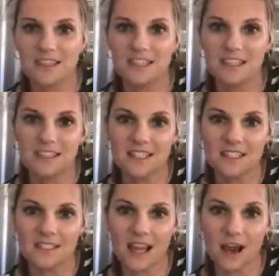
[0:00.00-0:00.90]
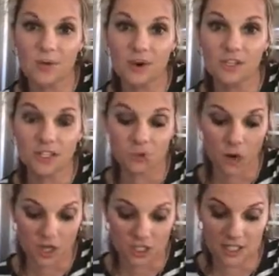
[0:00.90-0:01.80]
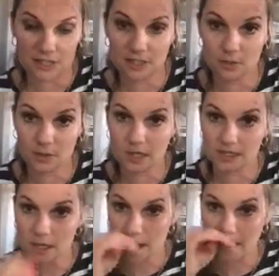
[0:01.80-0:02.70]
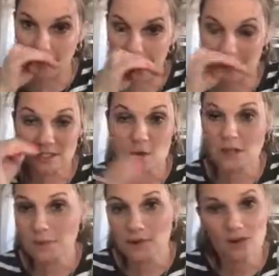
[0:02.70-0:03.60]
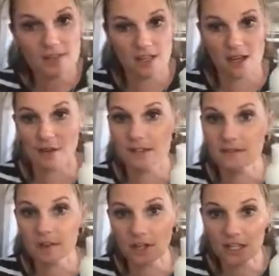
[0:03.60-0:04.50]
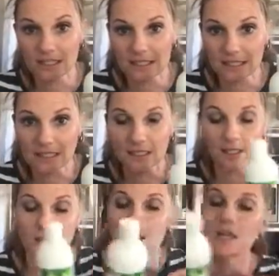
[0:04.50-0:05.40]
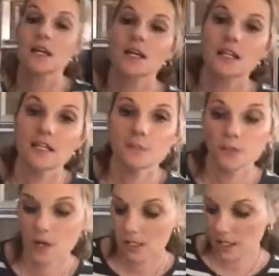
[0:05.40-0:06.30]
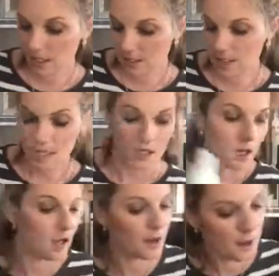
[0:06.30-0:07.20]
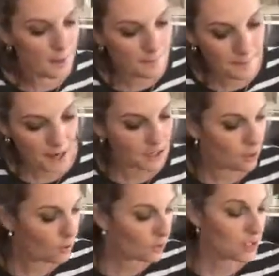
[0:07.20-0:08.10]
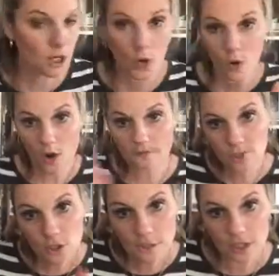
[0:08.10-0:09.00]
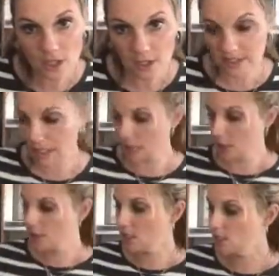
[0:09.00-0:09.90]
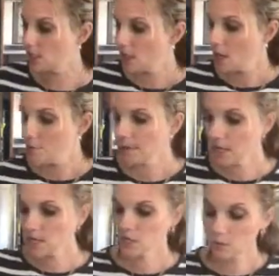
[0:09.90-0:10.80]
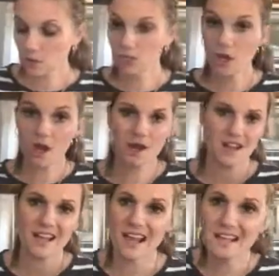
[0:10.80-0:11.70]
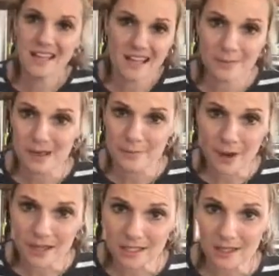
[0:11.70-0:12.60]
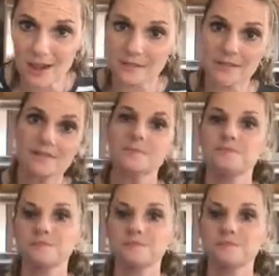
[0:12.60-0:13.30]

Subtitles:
This is our dishwashing liquid. There's no chemicals in here. It's a very clean product. I don't want to go off too much on a tangent, but I just want to, got to tell you about the body cloths.